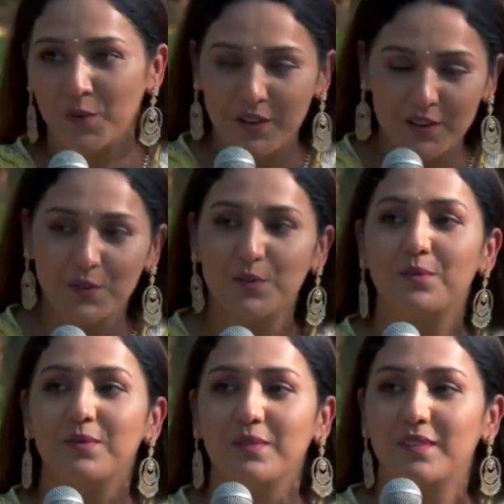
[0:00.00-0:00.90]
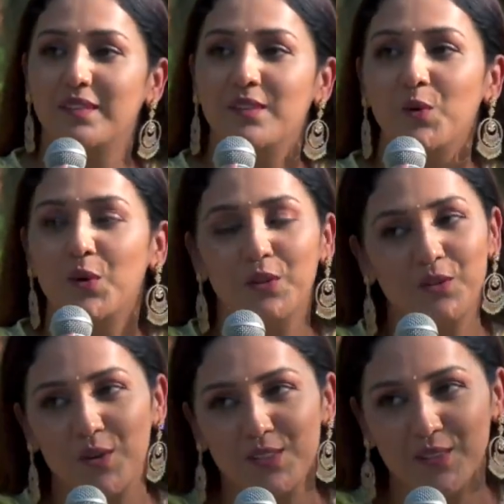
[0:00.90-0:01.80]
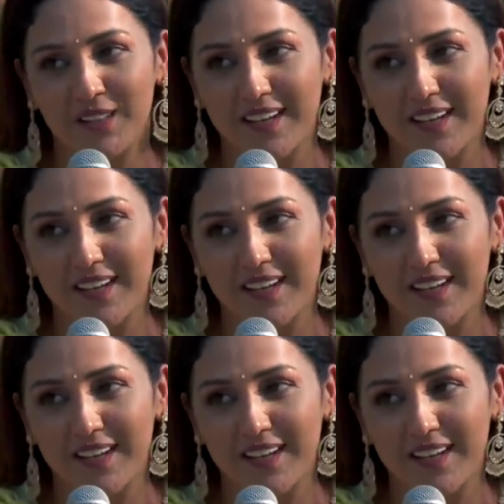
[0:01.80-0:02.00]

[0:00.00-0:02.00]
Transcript: I wanted to know your thoughts on